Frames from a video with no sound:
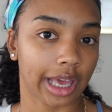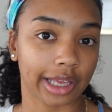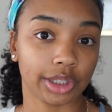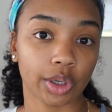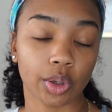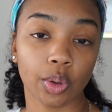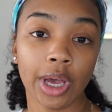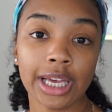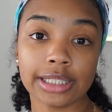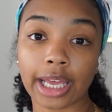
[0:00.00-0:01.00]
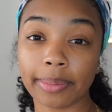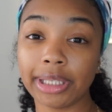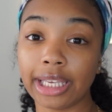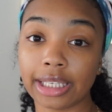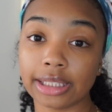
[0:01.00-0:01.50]
I know
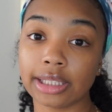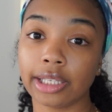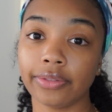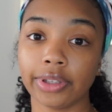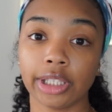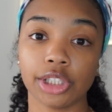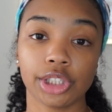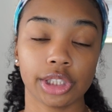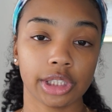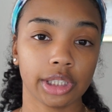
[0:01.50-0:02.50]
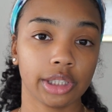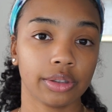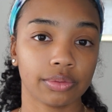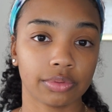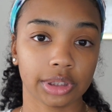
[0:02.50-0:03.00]
Diamond Candy TV, she
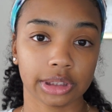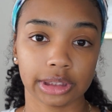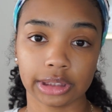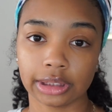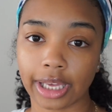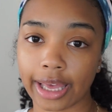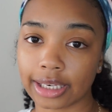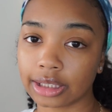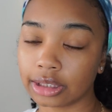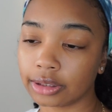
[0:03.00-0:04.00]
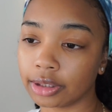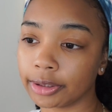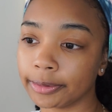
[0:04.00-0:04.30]
really had a